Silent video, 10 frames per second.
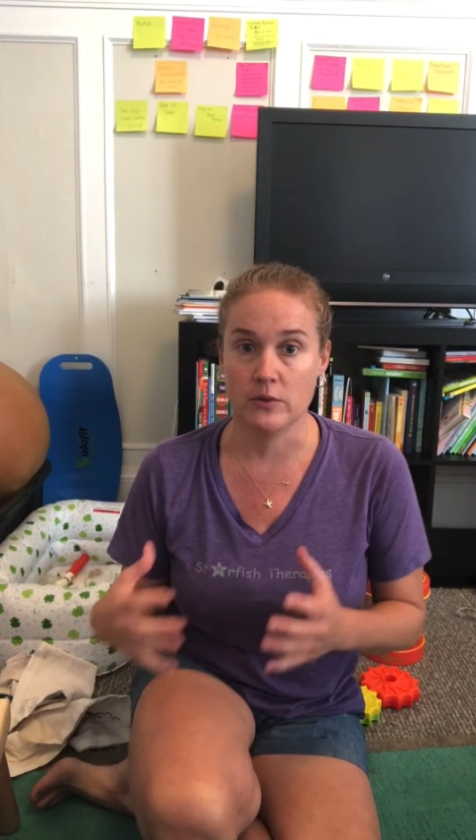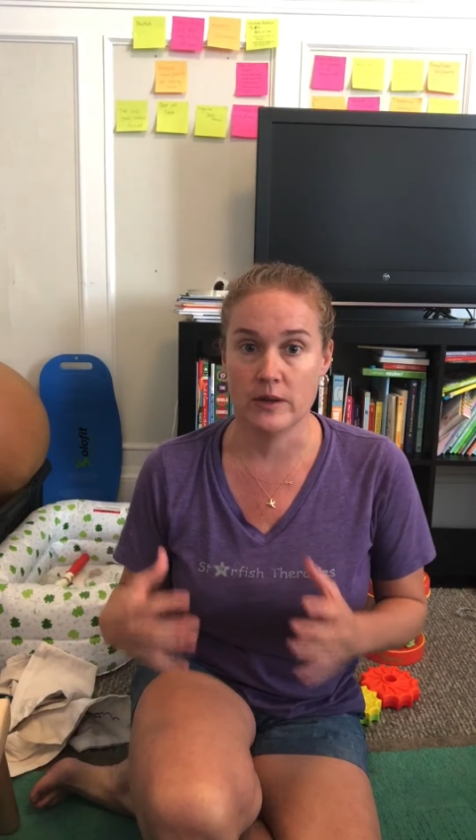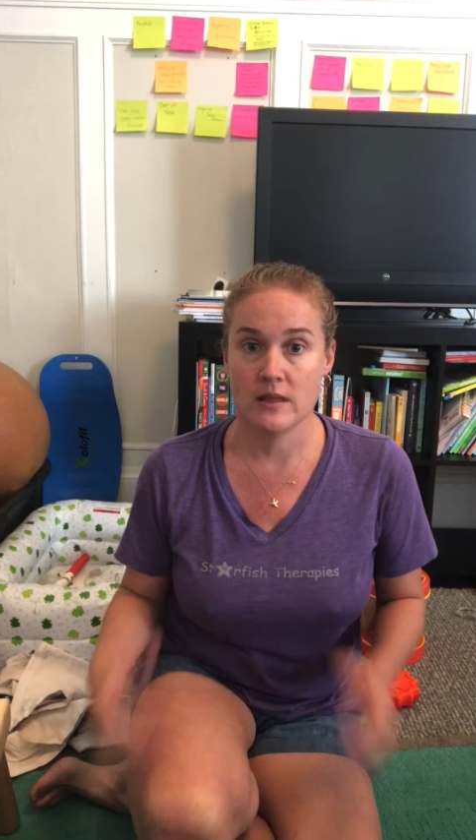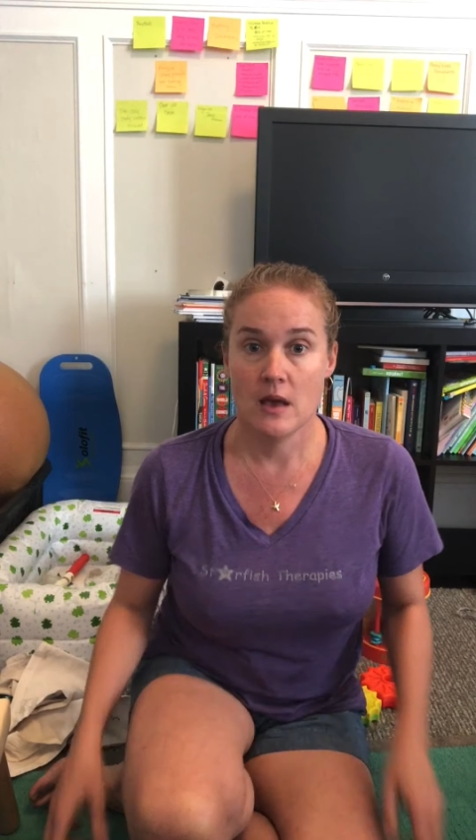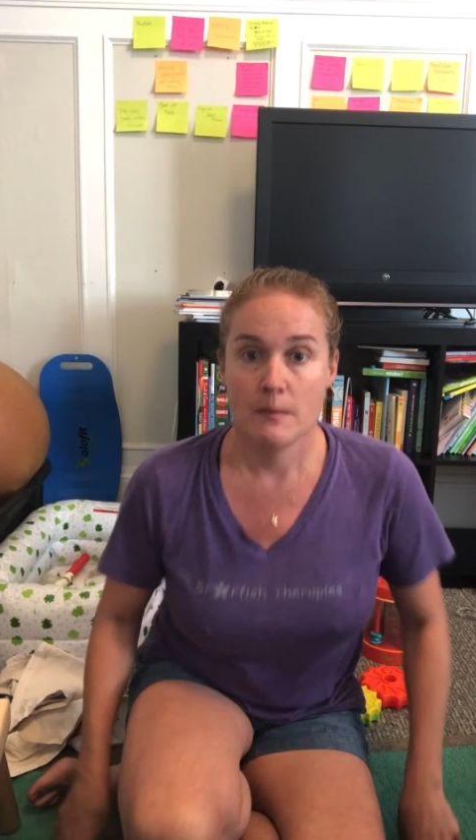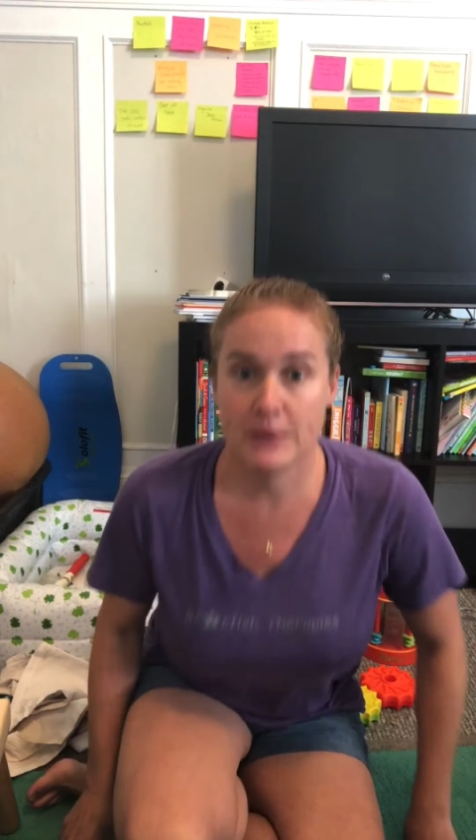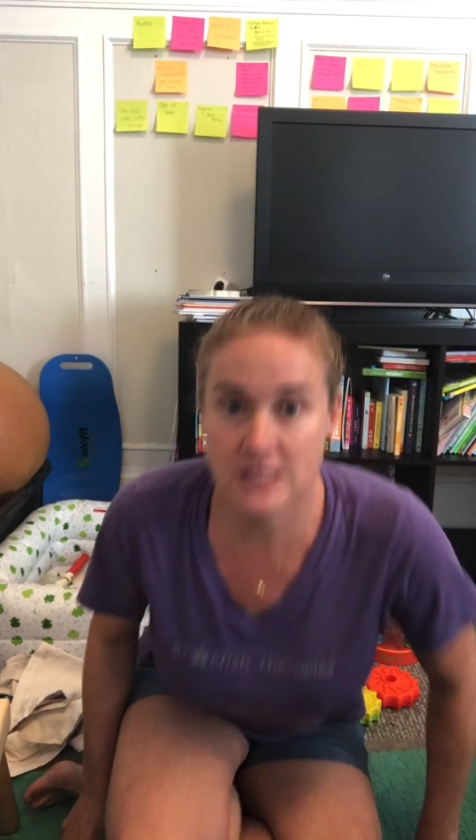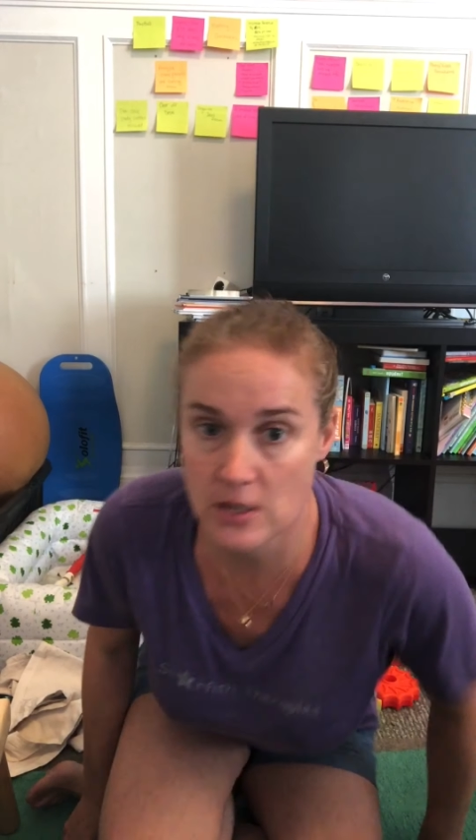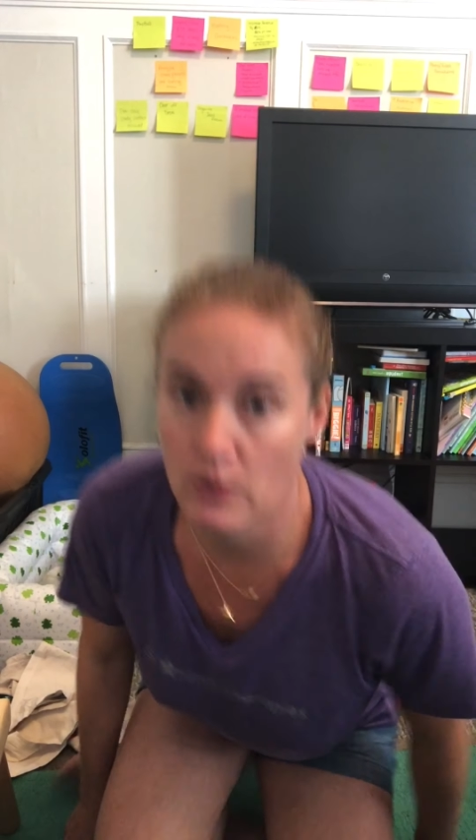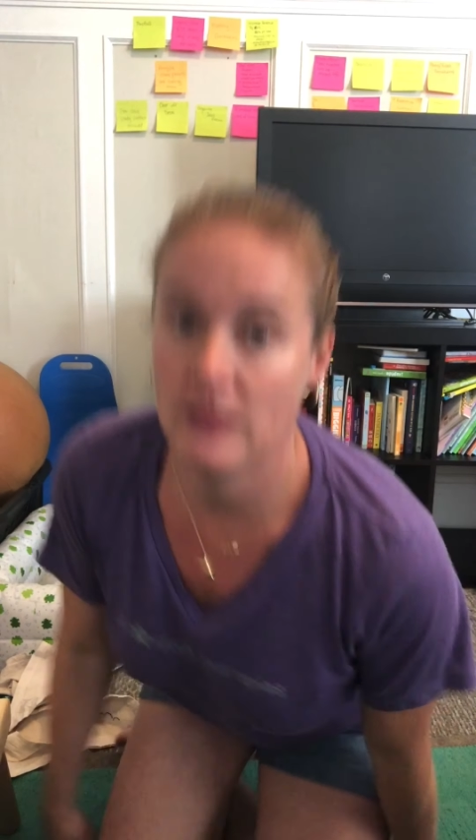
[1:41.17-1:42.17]
with, but
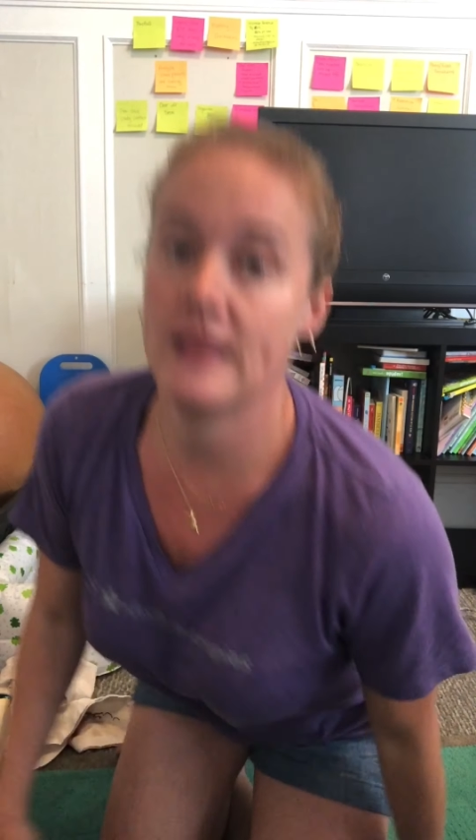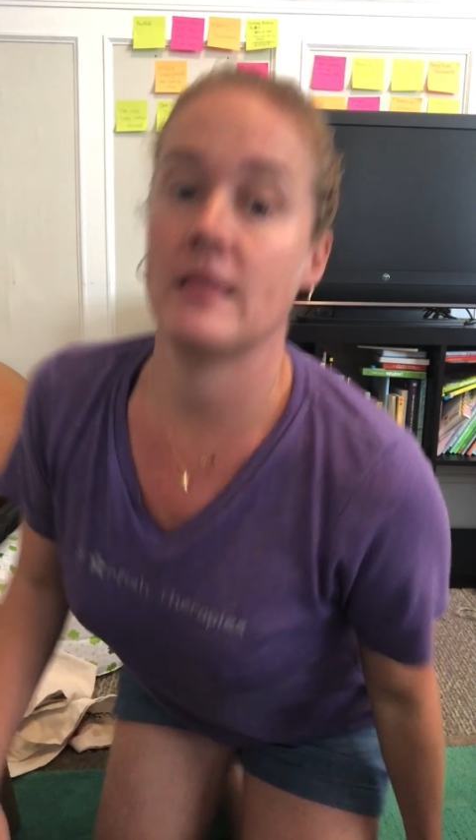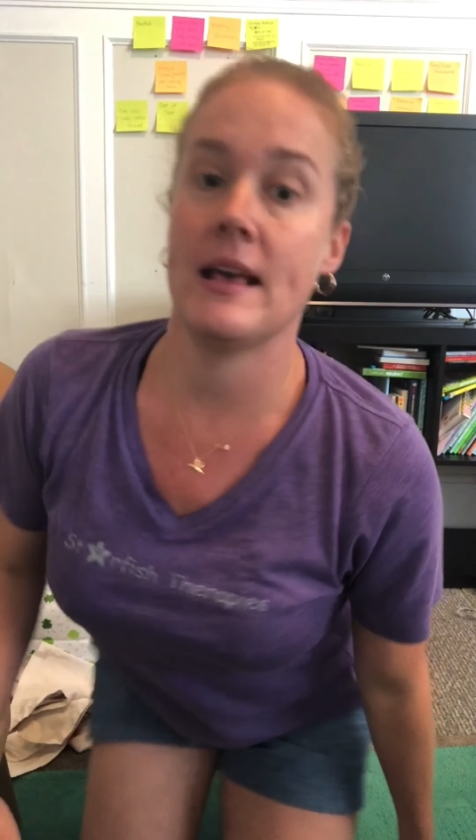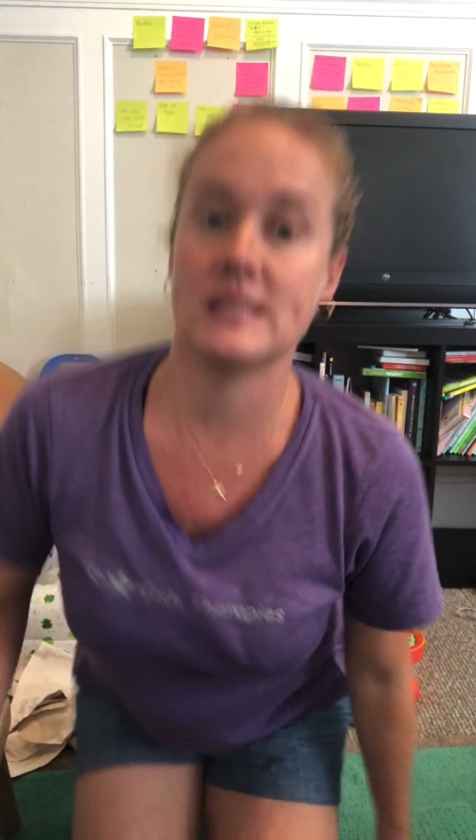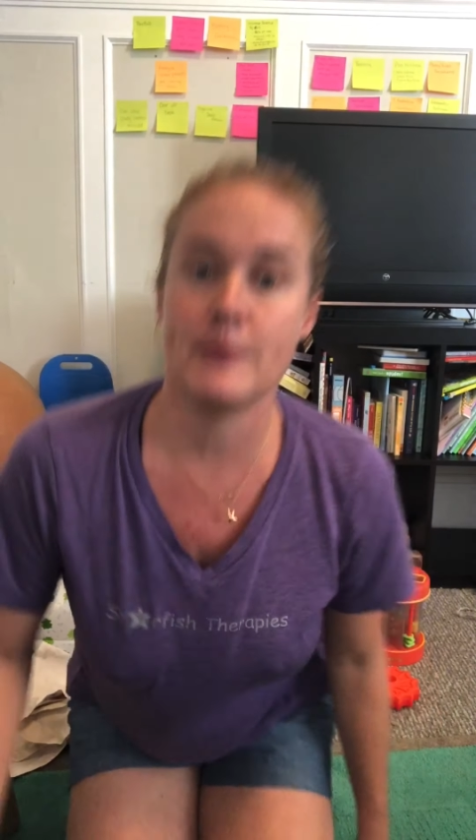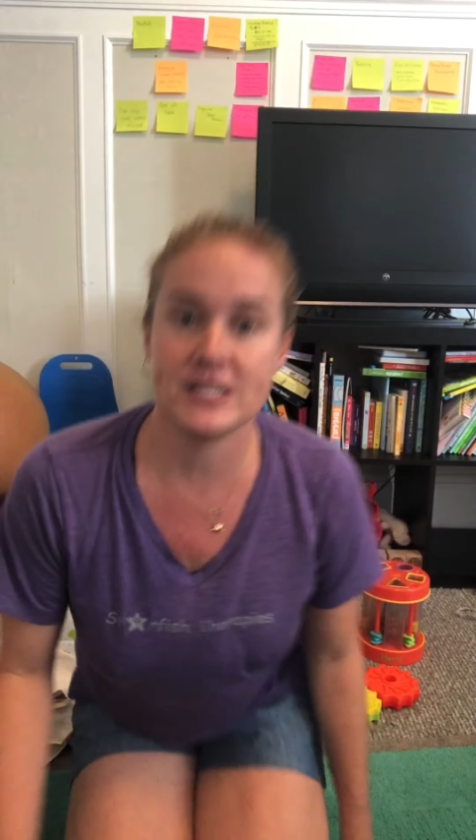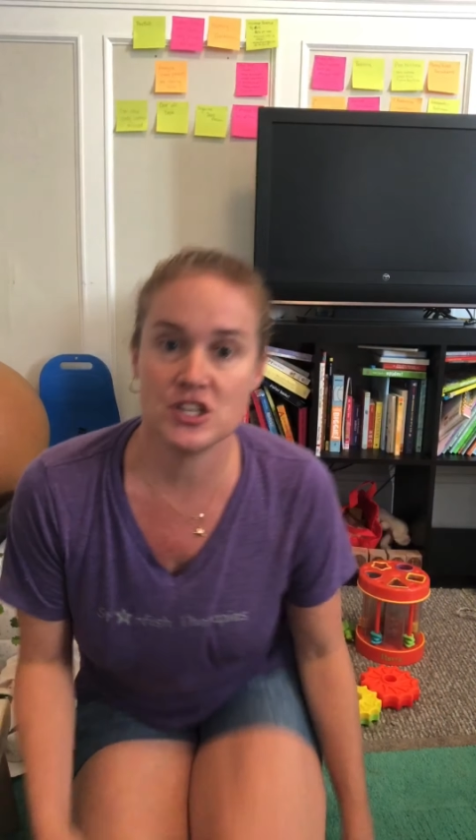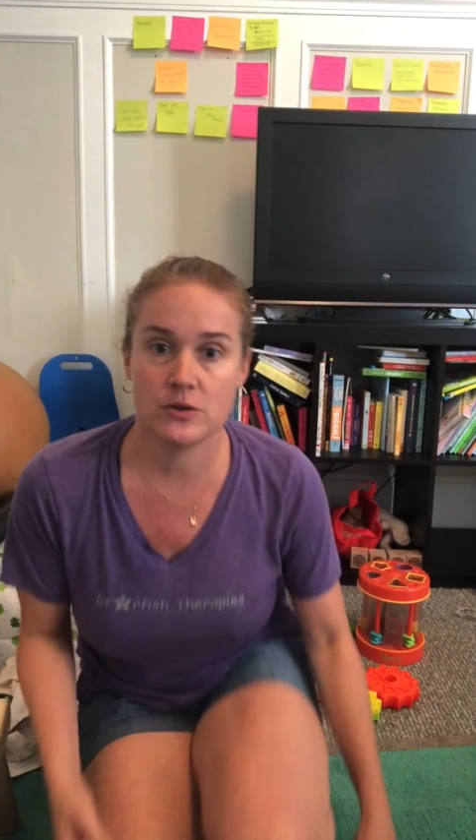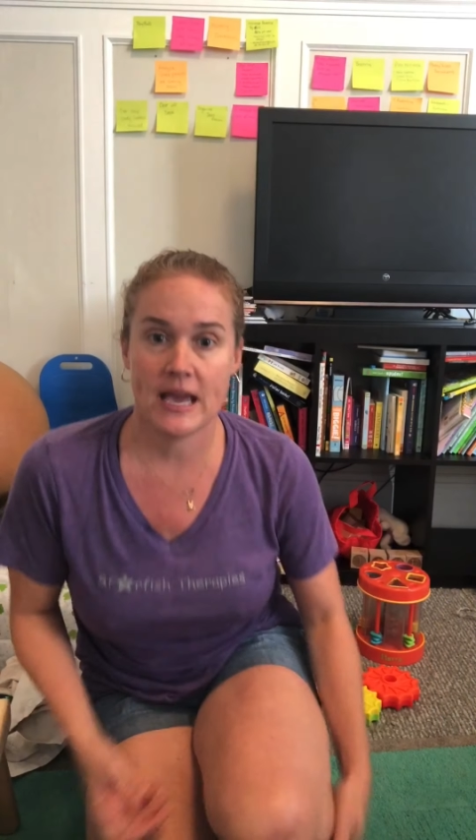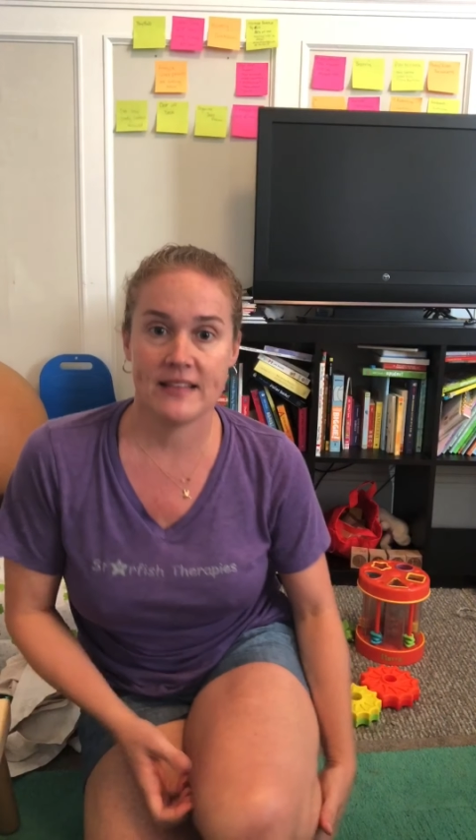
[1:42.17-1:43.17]
so as much as
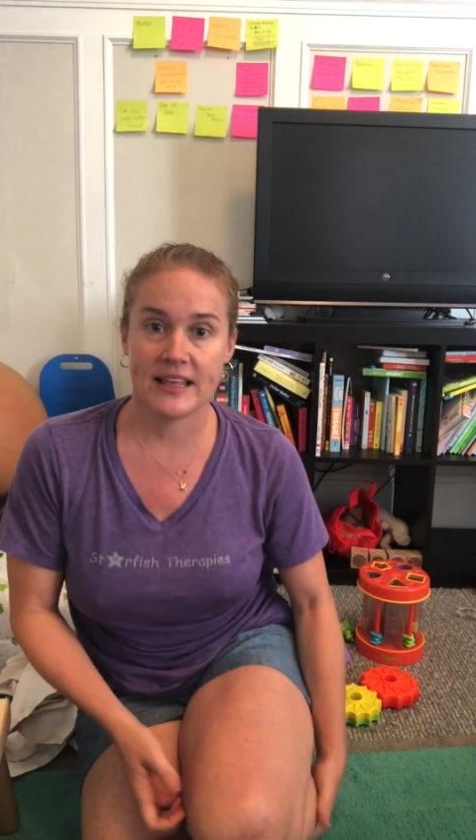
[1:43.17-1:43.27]
you can,